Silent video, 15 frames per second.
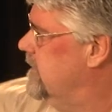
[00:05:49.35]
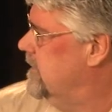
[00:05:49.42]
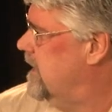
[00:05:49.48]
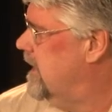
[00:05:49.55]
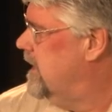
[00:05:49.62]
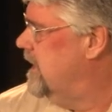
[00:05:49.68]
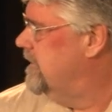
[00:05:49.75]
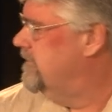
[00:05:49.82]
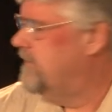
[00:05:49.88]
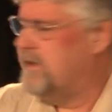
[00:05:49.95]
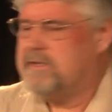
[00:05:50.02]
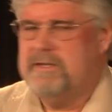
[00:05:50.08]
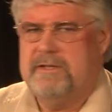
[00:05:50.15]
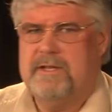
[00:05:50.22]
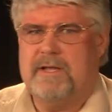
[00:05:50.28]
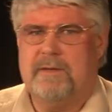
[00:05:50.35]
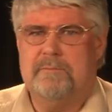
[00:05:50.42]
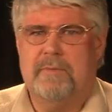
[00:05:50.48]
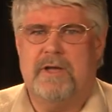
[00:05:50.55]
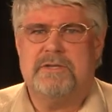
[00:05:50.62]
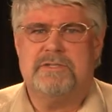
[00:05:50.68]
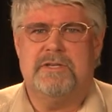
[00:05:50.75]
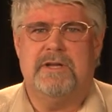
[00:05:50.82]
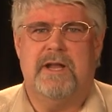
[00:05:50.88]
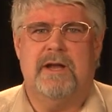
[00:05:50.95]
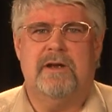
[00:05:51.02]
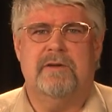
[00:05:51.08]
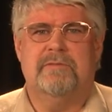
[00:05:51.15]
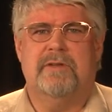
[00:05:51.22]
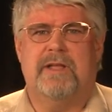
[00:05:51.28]
uh, affecting the combustion
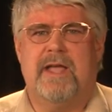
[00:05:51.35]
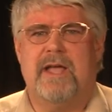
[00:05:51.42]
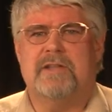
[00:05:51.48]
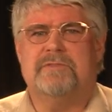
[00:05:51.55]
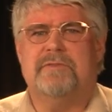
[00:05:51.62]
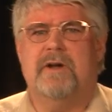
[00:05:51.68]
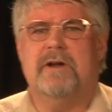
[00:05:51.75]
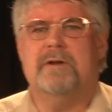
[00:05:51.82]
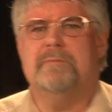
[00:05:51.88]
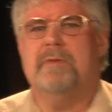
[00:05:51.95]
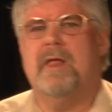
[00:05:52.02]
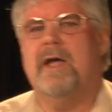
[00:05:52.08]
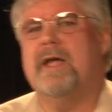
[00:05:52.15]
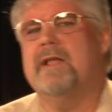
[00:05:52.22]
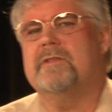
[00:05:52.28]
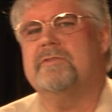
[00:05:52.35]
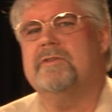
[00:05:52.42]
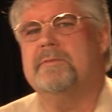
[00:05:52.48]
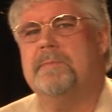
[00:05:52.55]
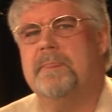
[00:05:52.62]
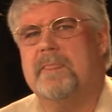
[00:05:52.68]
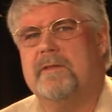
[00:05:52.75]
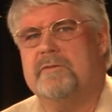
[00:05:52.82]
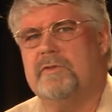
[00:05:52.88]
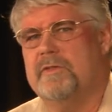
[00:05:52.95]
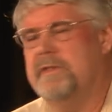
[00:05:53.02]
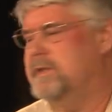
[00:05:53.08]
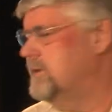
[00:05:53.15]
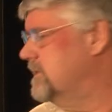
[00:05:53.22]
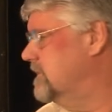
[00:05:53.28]
air of a gas-fired appliance. So
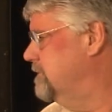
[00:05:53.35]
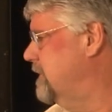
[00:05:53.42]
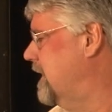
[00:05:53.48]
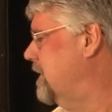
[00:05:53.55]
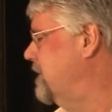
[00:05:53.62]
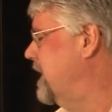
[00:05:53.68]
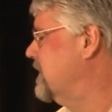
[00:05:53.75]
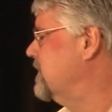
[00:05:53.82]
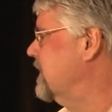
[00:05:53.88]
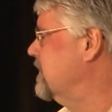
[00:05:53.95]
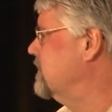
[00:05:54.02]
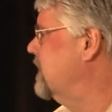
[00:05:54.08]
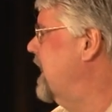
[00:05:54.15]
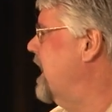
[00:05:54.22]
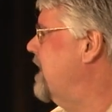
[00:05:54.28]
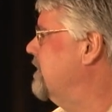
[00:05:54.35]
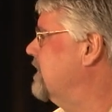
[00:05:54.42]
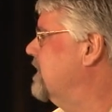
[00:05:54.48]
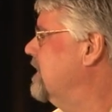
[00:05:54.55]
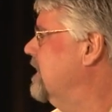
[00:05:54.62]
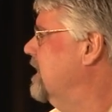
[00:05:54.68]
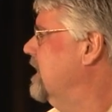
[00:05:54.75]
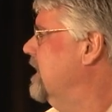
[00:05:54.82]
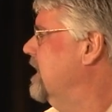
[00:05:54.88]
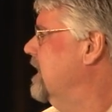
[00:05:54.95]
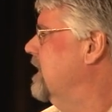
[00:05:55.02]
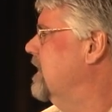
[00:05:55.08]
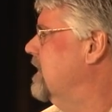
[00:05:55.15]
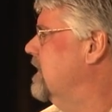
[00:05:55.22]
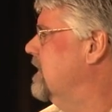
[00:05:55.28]
this barometric draft
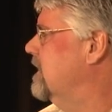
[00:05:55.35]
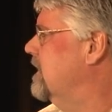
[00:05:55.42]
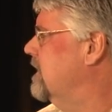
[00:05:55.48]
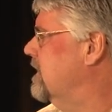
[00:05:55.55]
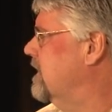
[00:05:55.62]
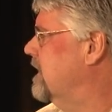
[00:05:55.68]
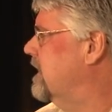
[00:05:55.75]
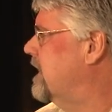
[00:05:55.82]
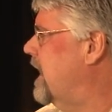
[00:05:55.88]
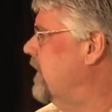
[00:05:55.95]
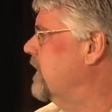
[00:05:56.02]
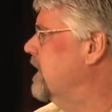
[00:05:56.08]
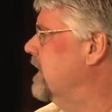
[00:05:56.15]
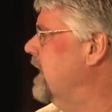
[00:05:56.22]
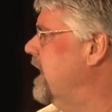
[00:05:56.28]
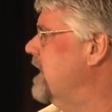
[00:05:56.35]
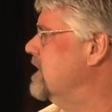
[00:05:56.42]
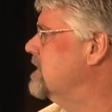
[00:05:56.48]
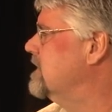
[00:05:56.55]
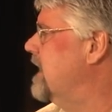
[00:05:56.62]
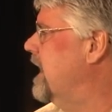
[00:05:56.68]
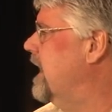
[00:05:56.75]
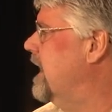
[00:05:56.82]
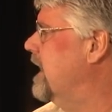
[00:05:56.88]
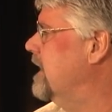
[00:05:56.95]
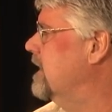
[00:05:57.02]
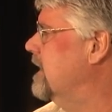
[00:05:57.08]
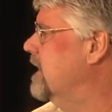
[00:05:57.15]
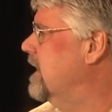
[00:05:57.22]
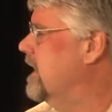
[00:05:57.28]
calculates
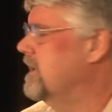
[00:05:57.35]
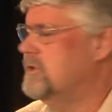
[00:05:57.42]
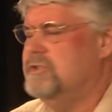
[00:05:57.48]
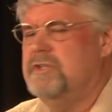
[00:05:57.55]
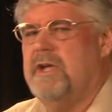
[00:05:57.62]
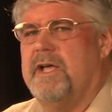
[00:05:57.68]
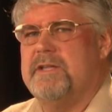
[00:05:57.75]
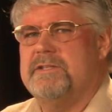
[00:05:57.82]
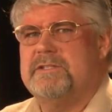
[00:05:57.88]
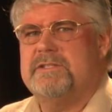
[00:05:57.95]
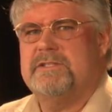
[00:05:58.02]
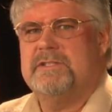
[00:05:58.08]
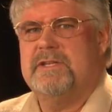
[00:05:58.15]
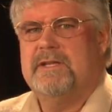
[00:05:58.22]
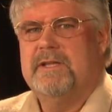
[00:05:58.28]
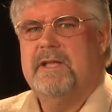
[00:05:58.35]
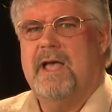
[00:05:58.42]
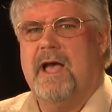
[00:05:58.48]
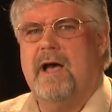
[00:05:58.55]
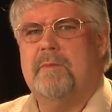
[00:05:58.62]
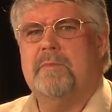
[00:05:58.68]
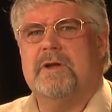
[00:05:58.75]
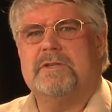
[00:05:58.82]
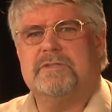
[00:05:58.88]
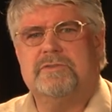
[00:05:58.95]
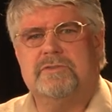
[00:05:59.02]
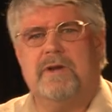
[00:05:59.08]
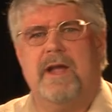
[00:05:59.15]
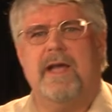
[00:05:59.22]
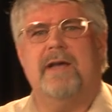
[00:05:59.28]
and uh, adjusts how much
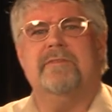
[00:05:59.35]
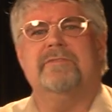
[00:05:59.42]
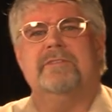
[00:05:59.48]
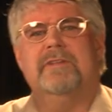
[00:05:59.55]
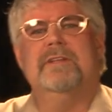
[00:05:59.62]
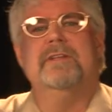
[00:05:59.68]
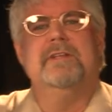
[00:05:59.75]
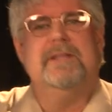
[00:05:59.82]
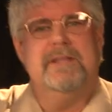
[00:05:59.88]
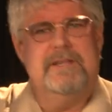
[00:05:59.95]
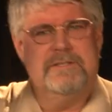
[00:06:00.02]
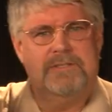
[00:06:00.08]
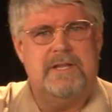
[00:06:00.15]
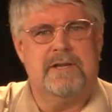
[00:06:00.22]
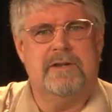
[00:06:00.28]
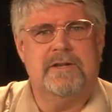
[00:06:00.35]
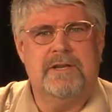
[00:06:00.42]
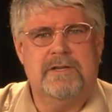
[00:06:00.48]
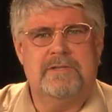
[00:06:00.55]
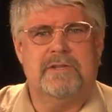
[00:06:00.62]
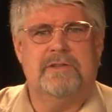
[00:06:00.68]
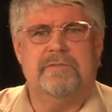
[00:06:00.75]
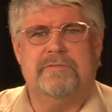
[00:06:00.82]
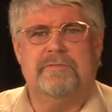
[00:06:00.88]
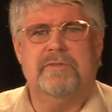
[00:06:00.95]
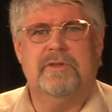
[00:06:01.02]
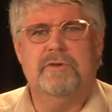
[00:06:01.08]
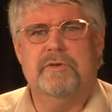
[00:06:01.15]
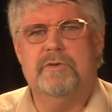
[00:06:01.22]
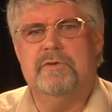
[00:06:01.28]
draft is entered into the
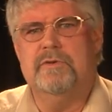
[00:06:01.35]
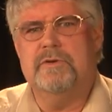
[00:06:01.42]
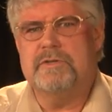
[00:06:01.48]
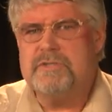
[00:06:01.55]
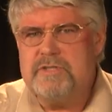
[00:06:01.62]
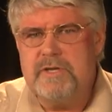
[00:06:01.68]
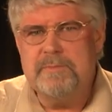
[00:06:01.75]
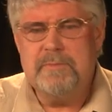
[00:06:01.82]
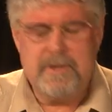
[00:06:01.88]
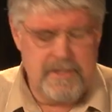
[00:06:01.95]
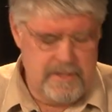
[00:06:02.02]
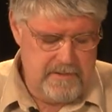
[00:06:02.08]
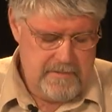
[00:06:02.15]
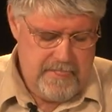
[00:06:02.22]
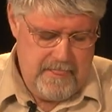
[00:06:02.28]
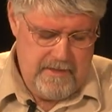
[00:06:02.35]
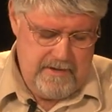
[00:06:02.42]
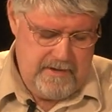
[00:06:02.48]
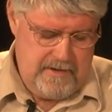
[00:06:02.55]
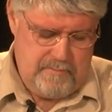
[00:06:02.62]
flue or chimney, uh,